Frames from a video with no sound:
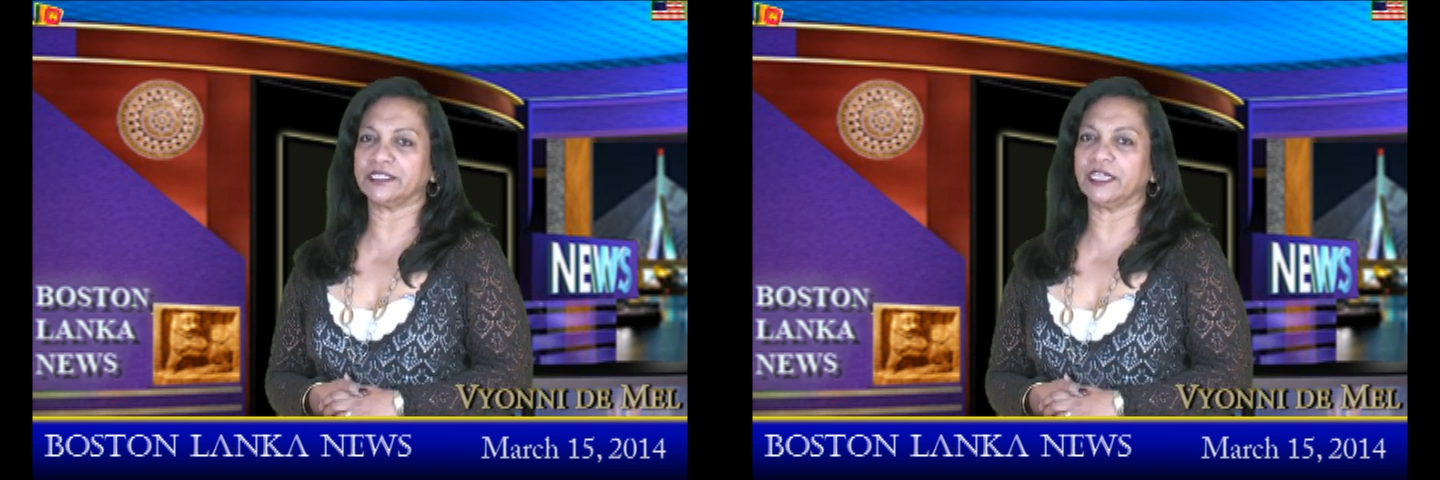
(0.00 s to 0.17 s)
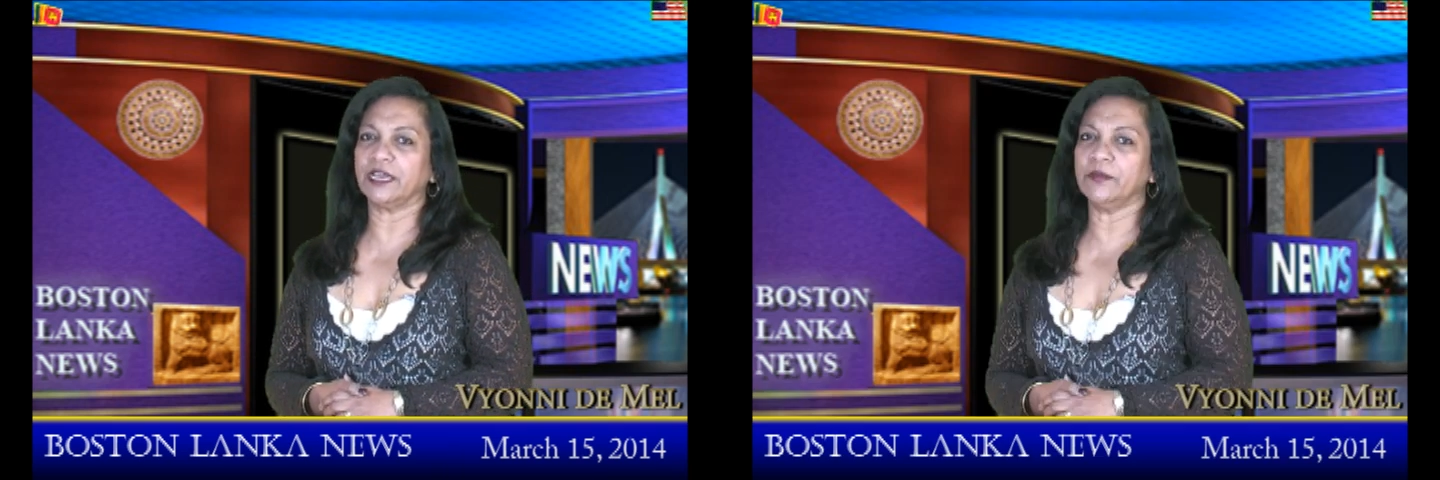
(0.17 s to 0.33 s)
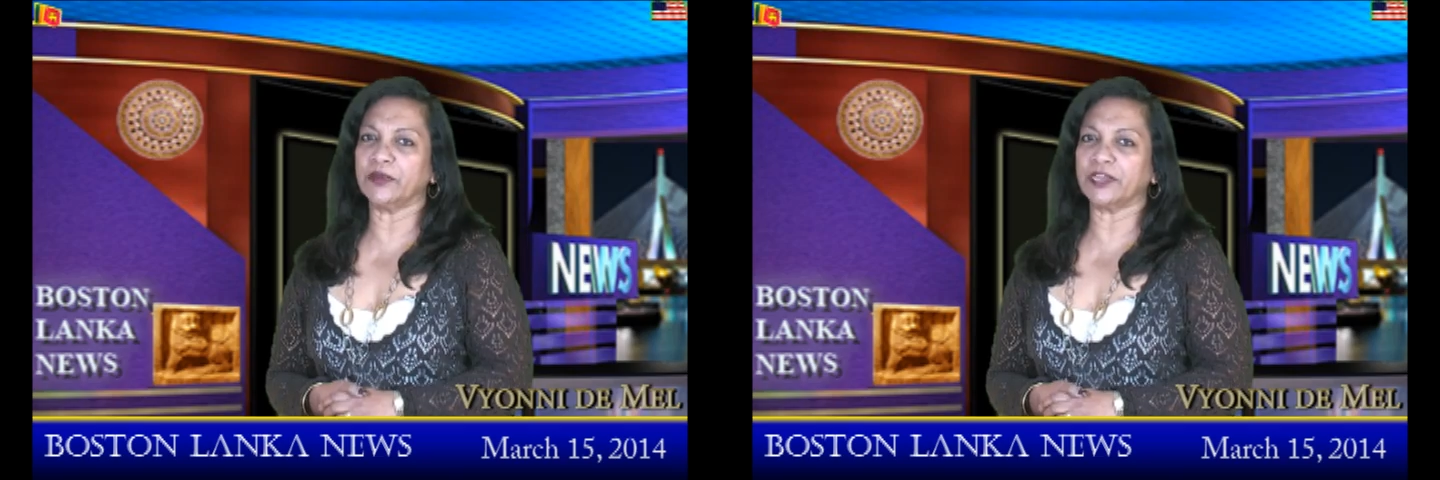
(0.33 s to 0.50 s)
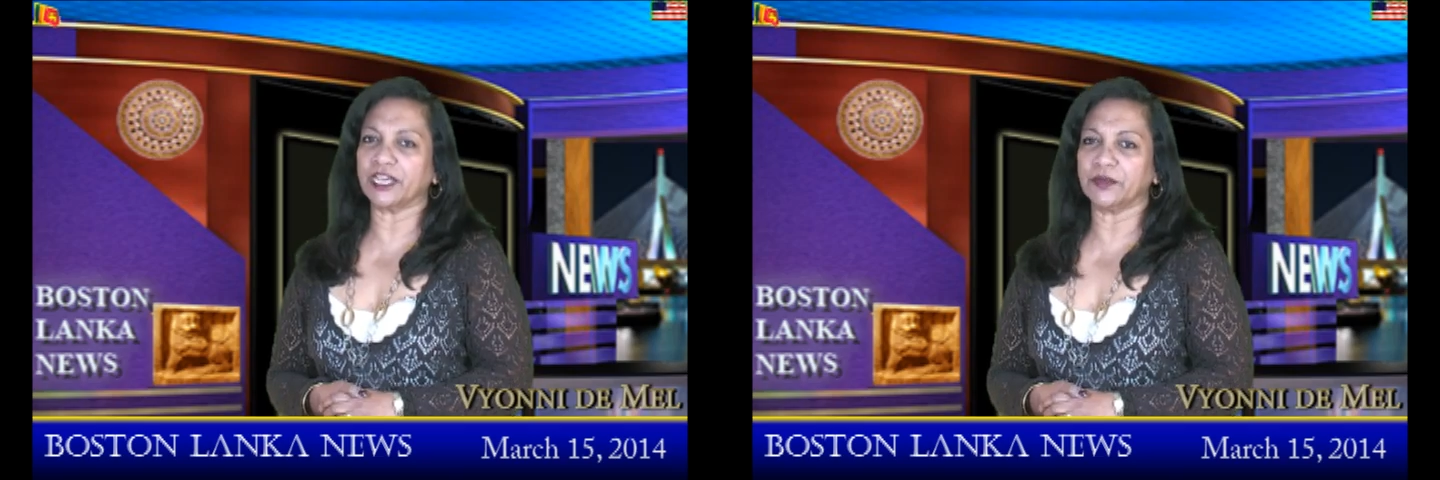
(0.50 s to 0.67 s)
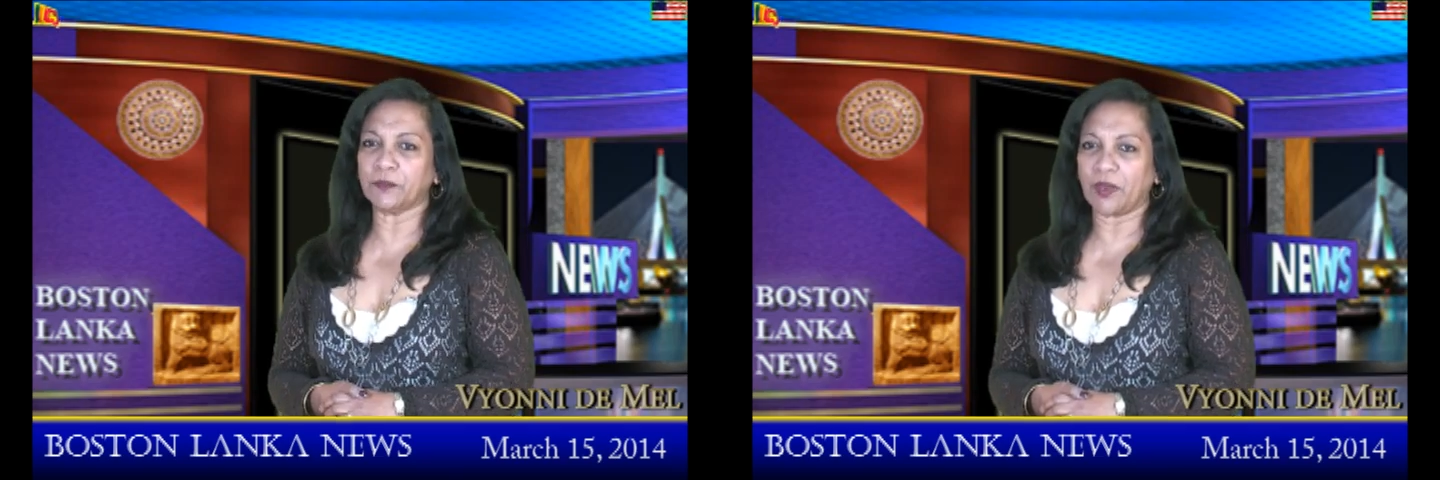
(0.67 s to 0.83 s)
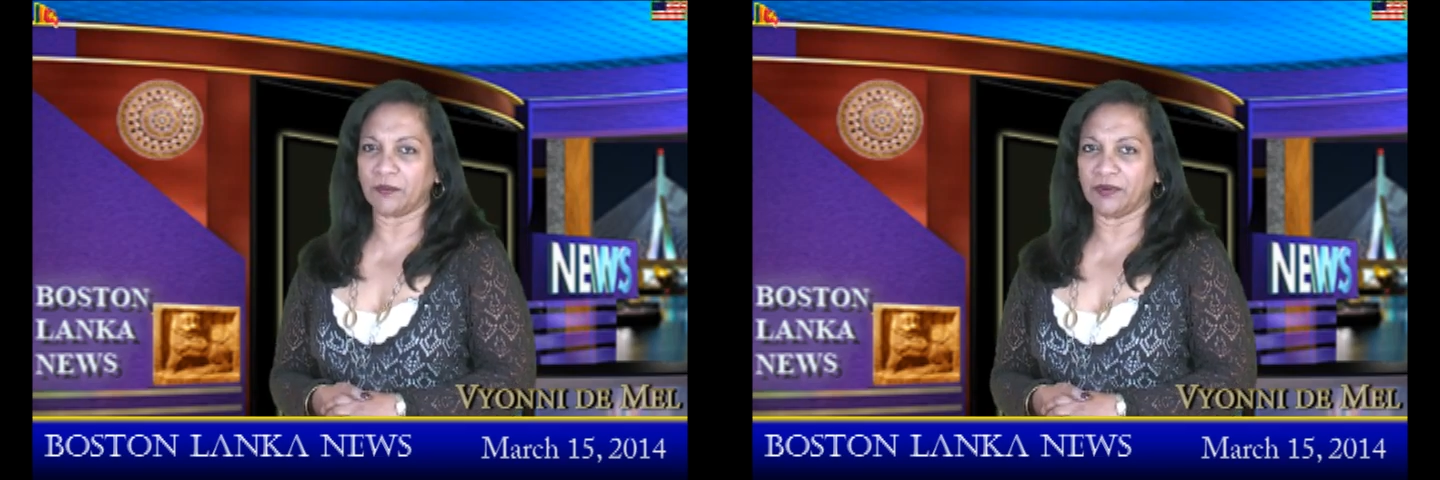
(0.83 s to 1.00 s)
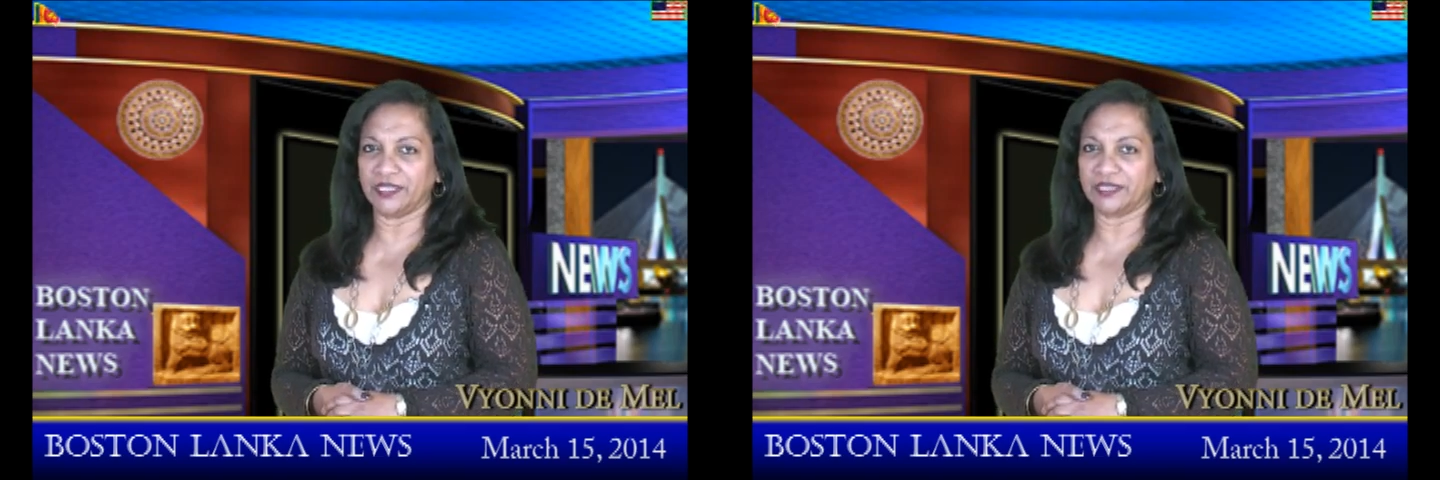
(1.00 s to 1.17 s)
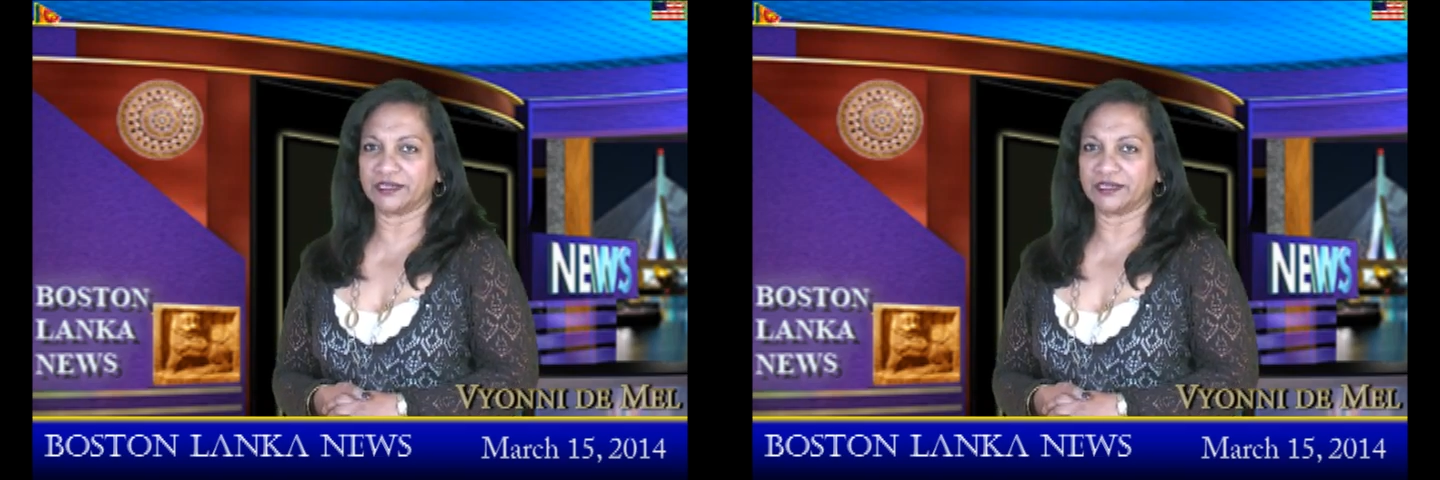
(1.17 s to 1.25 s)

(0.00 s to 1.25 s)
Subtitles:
the American public.